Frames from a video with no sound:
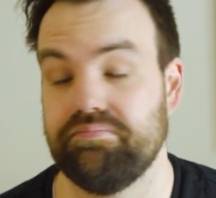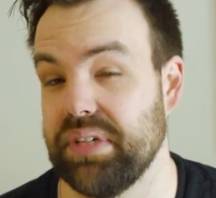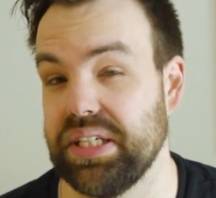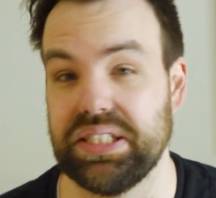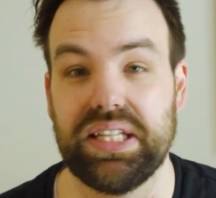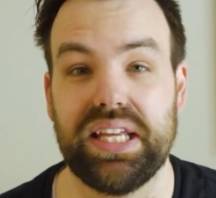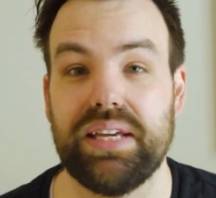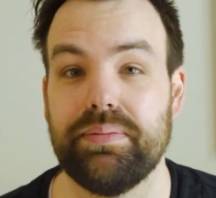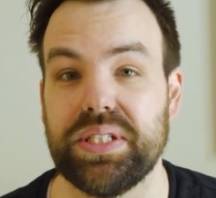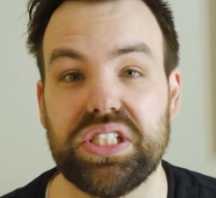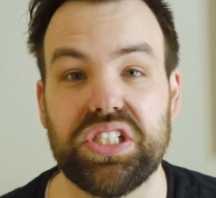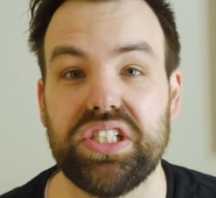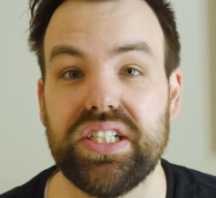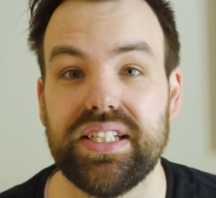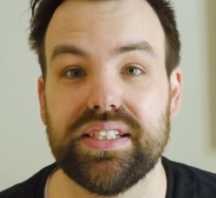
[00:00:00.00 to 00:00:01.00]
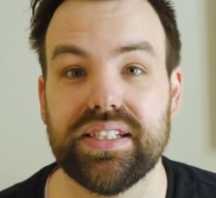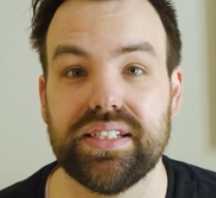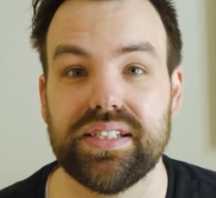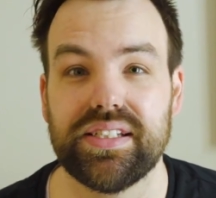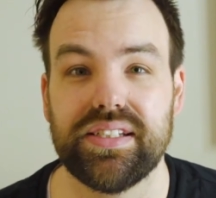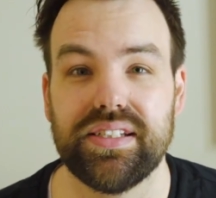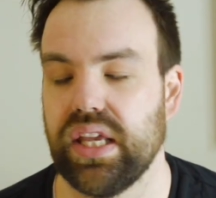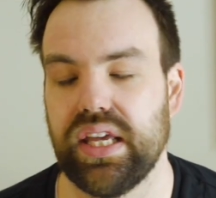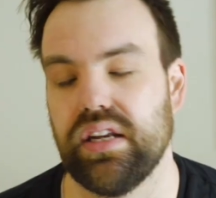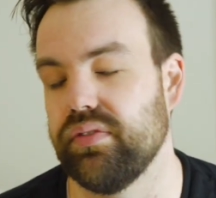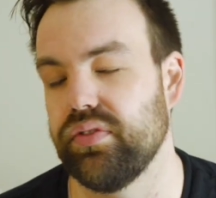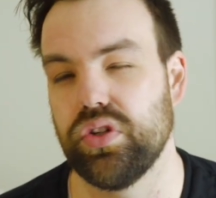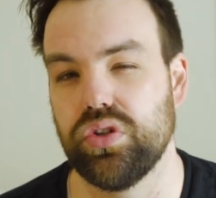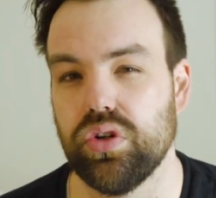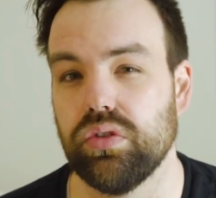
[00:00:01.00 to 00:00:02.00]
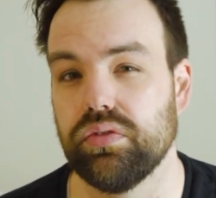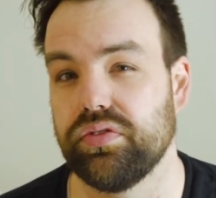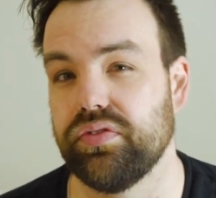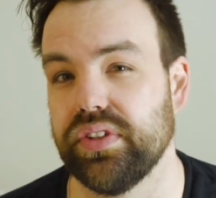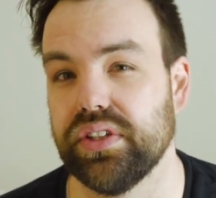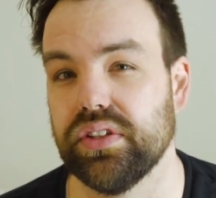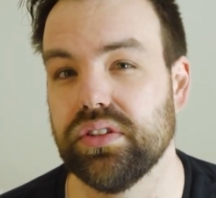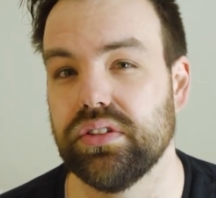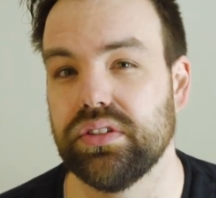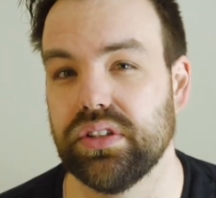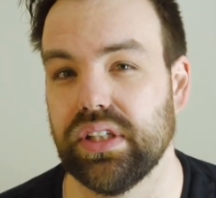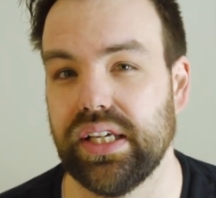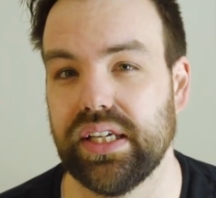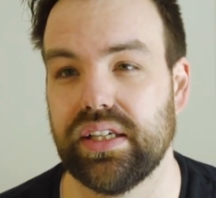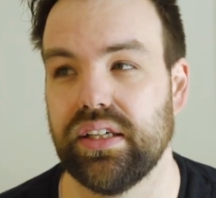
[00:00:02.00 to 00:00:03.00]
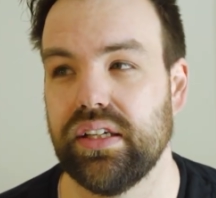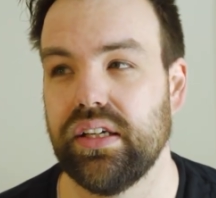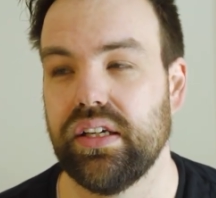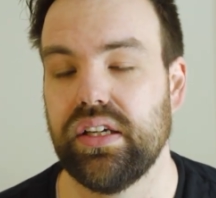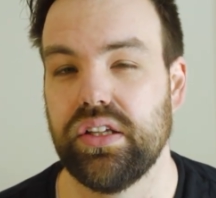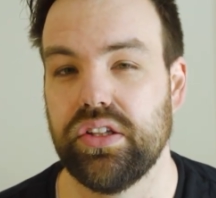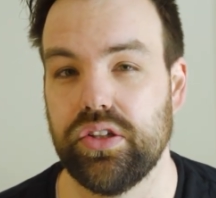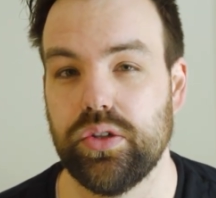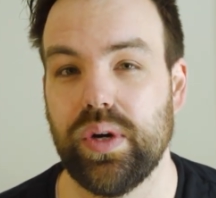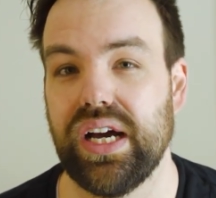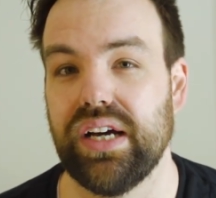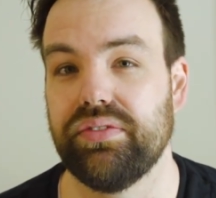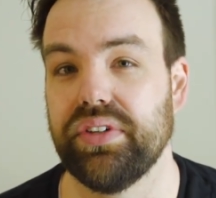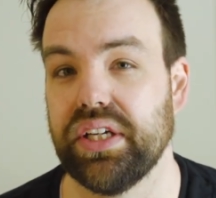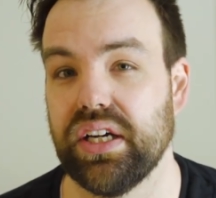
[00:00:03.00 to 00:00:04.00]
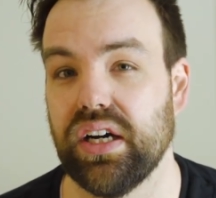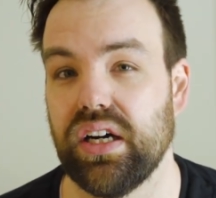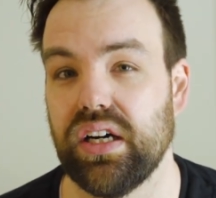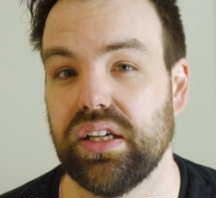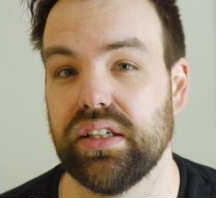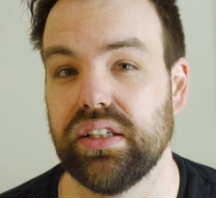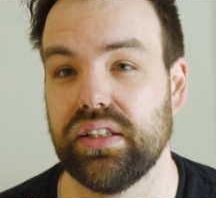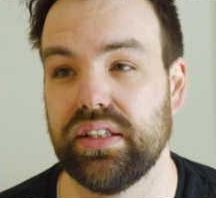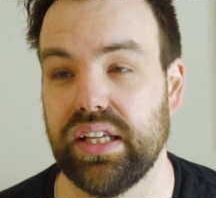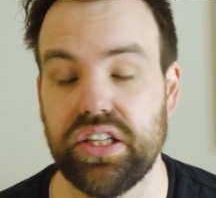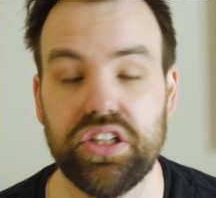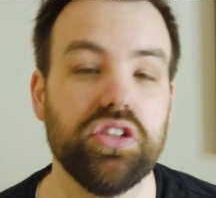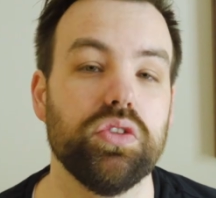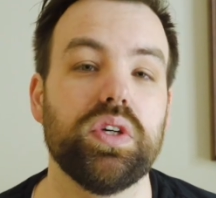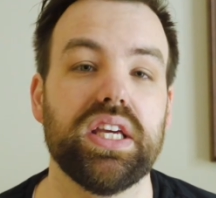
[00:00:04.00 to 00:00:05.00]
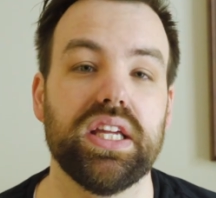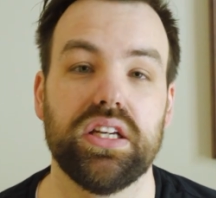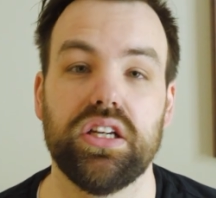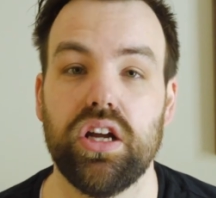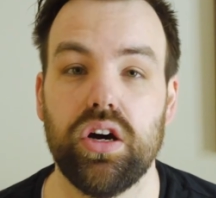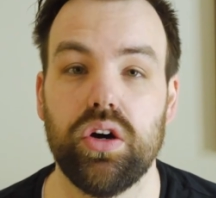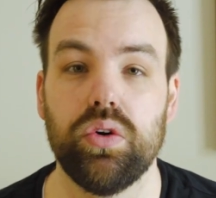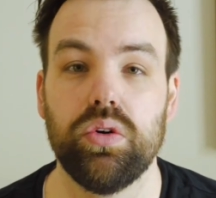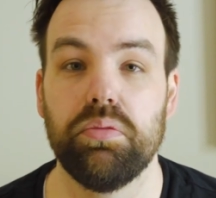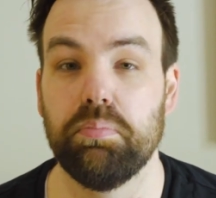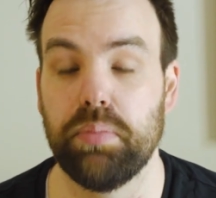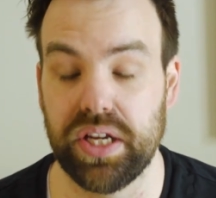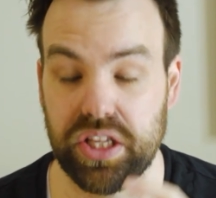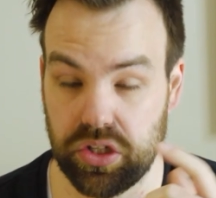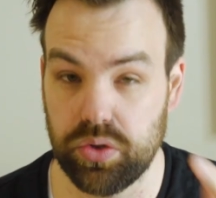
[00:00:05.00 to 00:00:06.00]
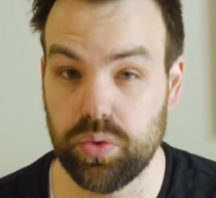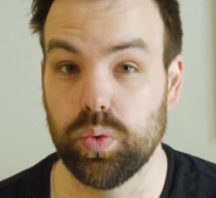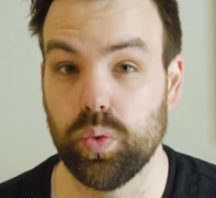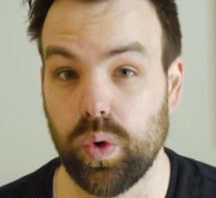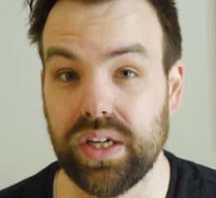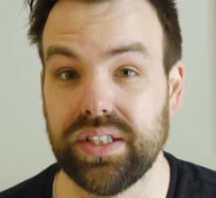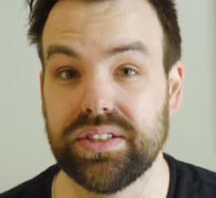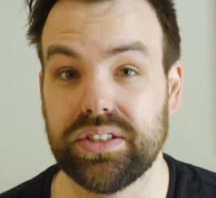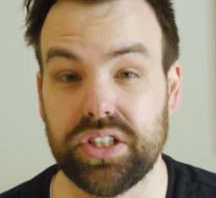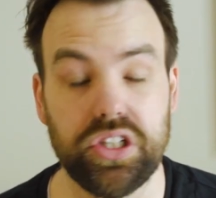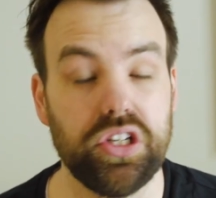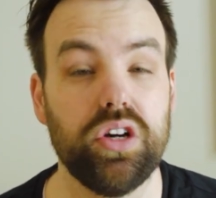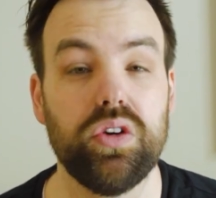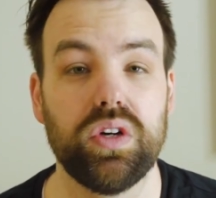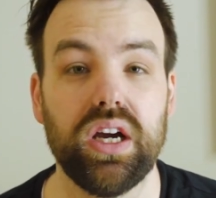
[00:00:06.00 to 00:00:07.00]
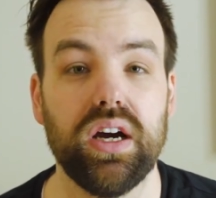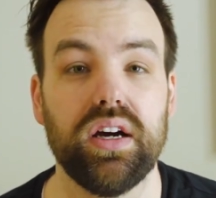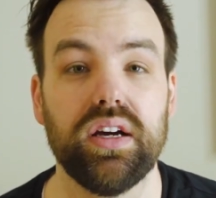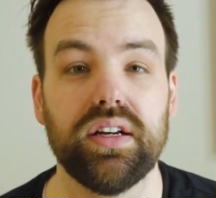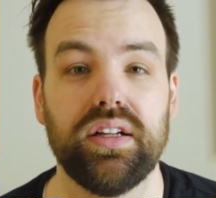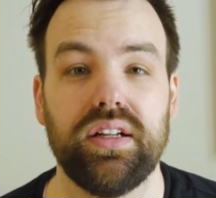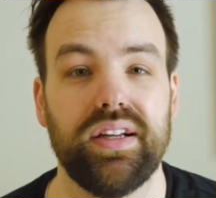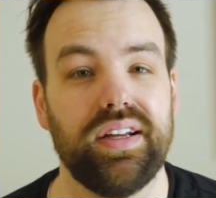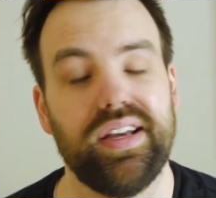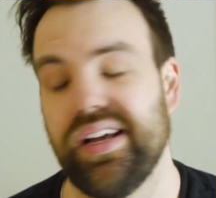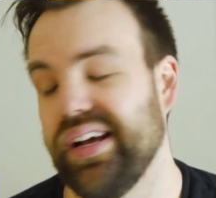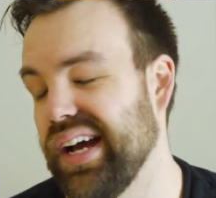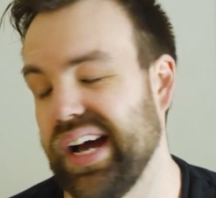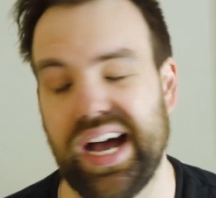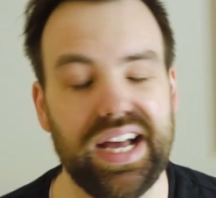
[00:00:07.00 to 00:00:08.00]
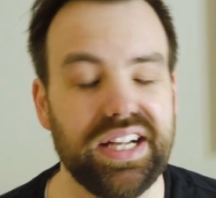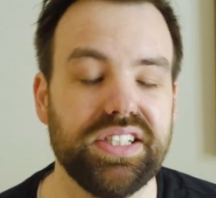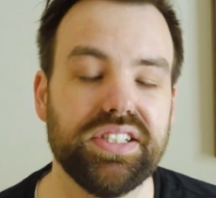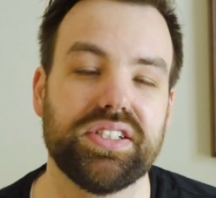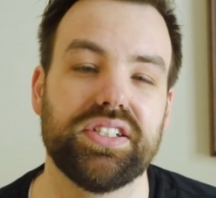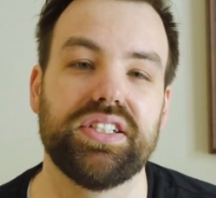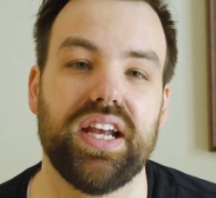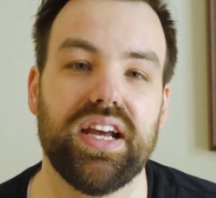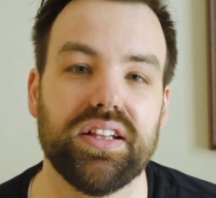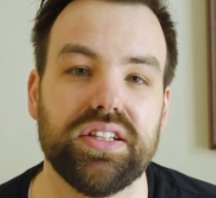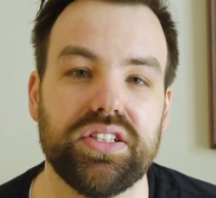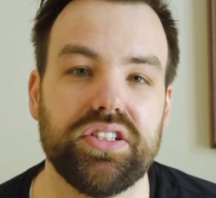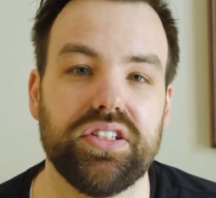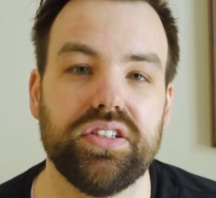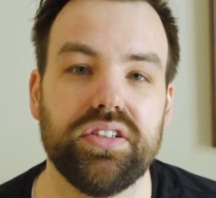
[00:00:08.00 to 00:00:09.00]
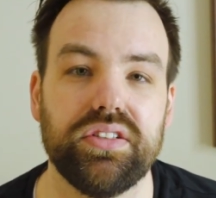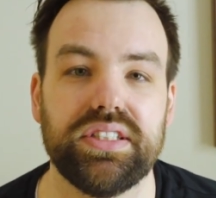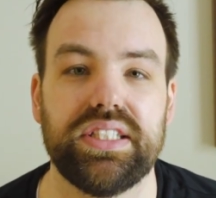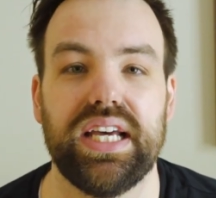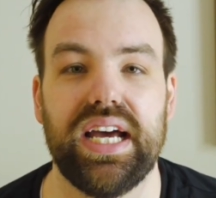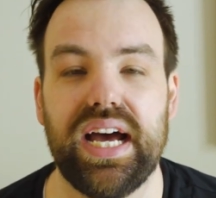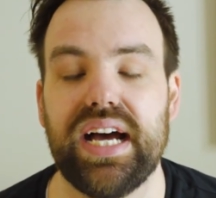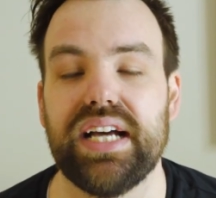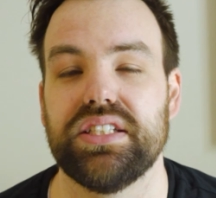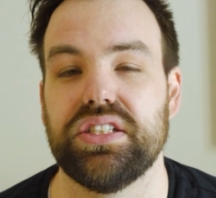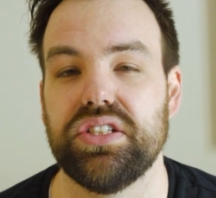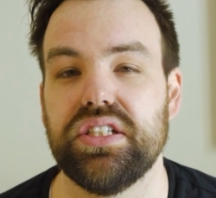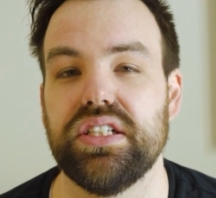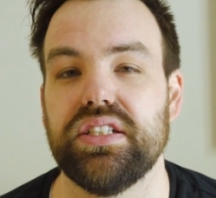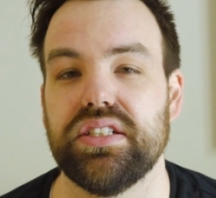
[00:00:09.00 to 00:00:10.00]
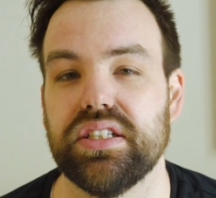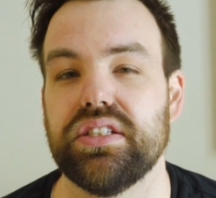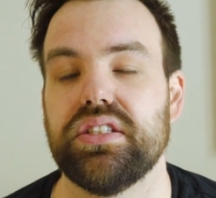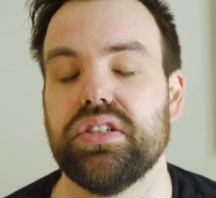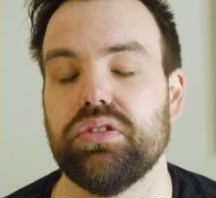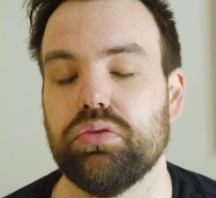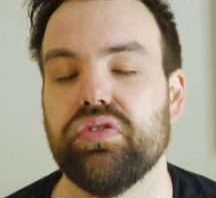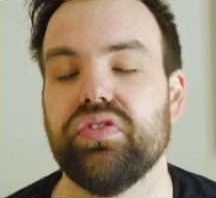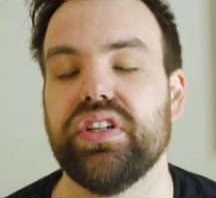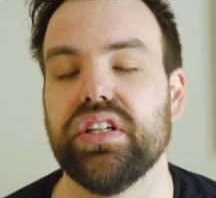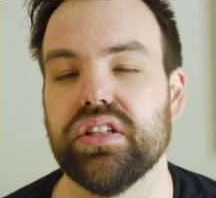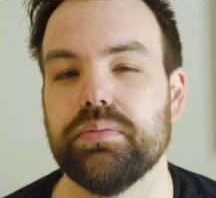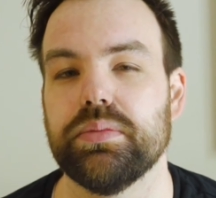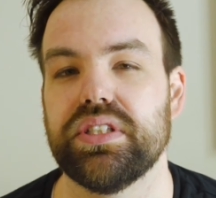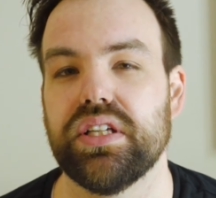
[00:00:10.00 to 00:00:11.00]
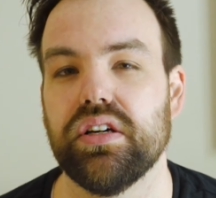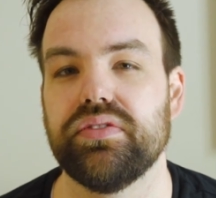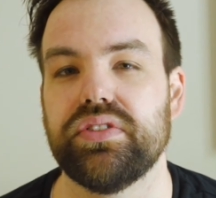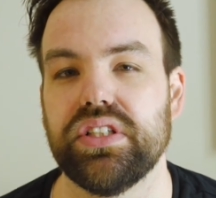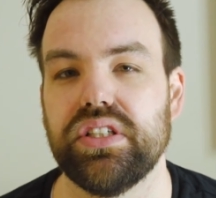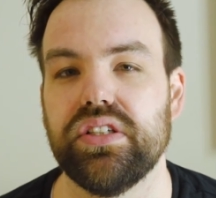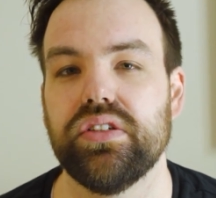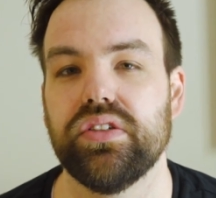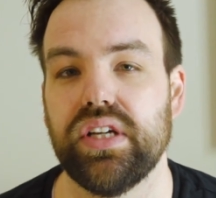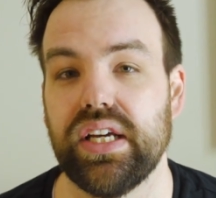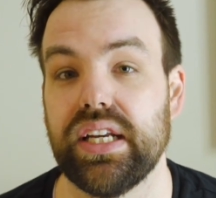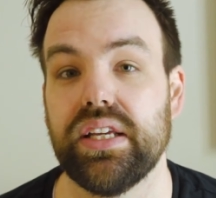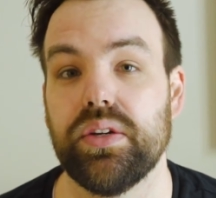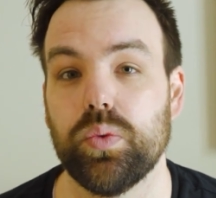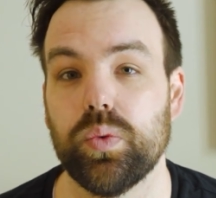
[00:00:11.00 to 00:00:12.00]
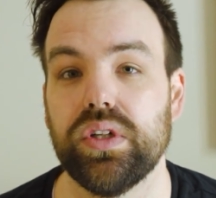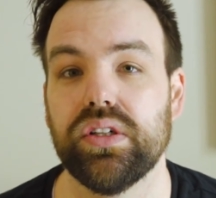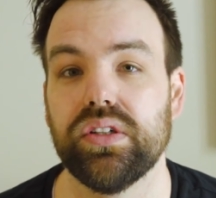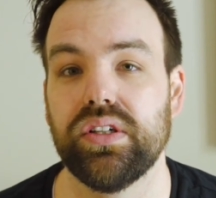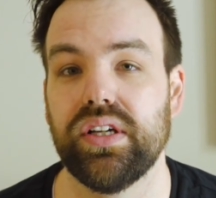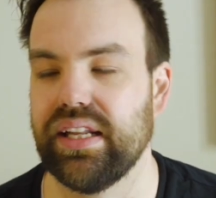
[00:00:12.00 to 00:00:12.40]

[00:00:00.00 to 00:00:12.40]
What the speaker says: His name is Jesus. And if you don't feel like you have a God that you can know, but you want to know God, I just challenge you to ask Jesus to reveal himself to you, and he will.